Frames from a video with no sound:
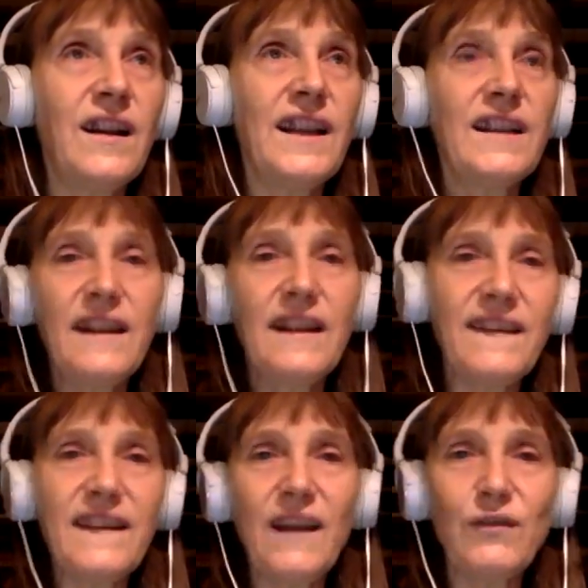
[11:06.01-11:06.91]
Like
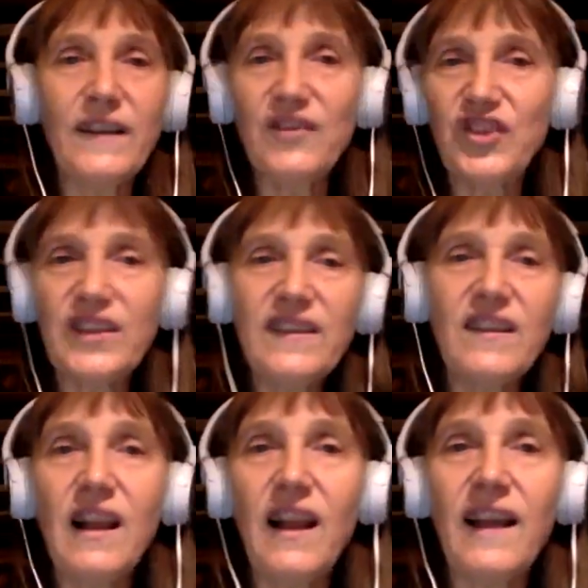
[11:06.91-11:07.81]
that's how she
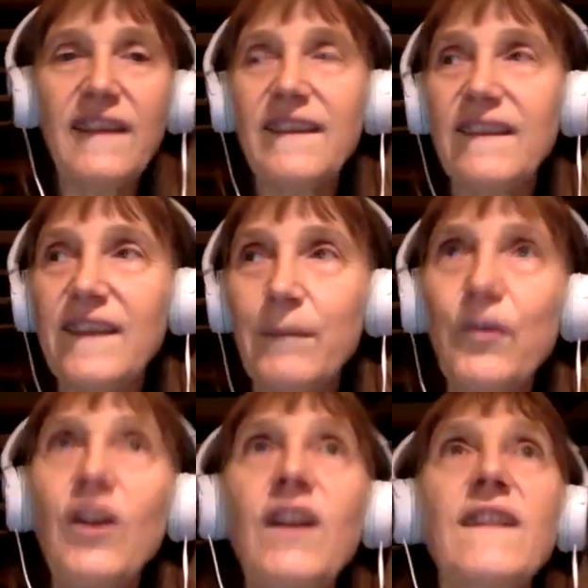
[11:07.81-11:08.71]
internalizes some
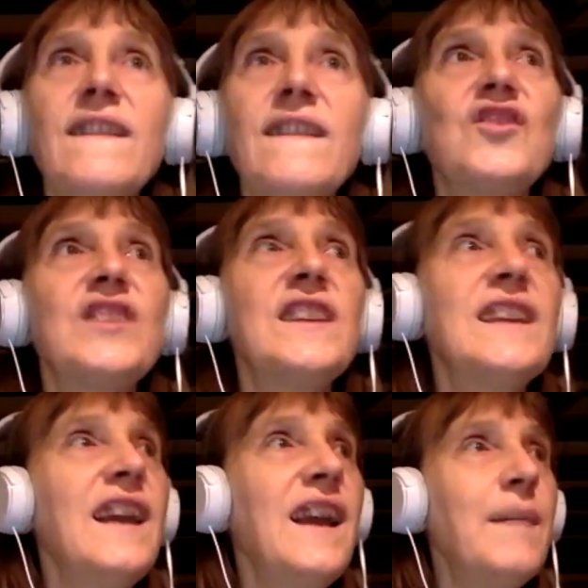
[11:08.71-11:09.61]
thoughts and
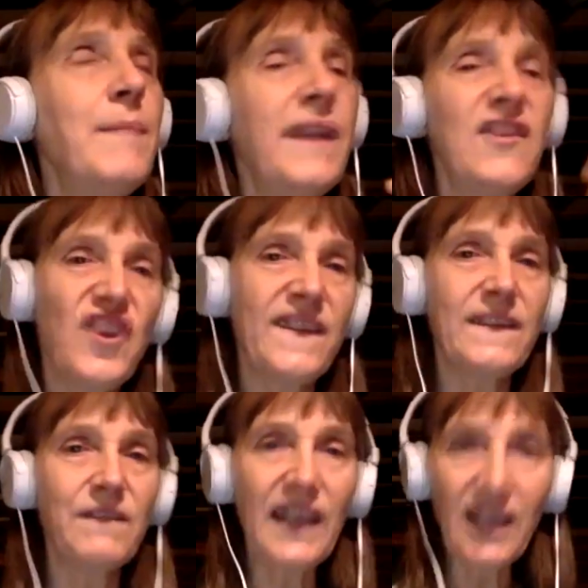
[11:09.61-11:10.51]
she makes
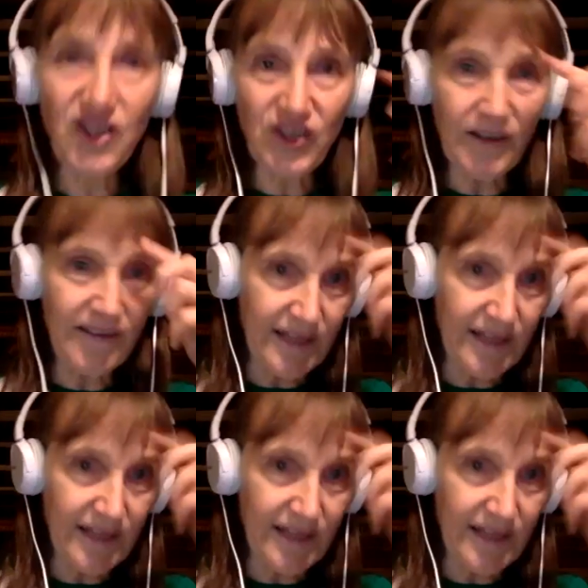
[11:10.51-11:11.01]
justifications, and